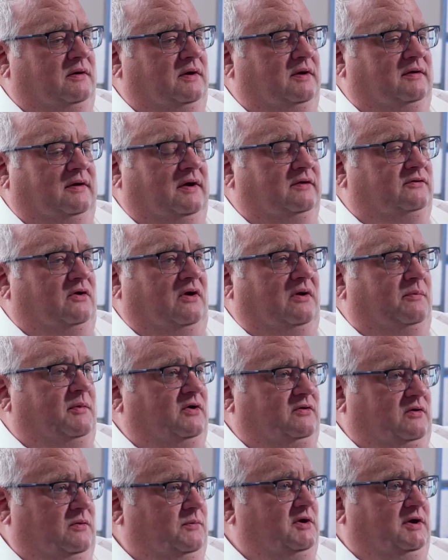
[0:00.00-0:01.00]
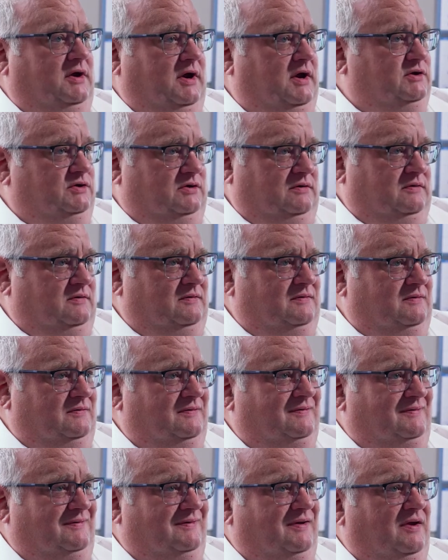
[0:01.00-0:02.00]
It, it's all about communication
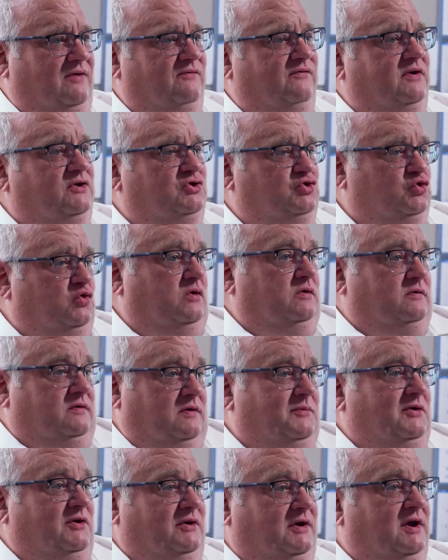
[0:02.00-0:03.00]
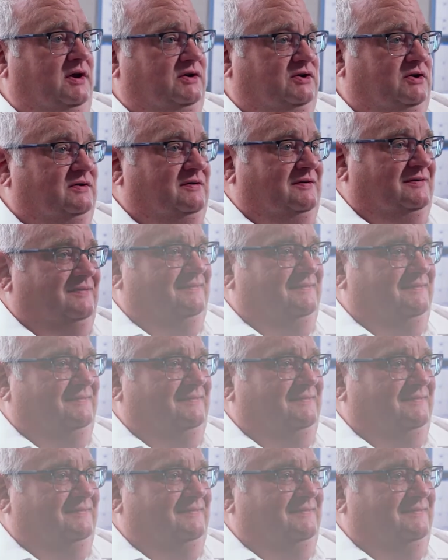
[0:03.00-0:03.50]
and visual communication.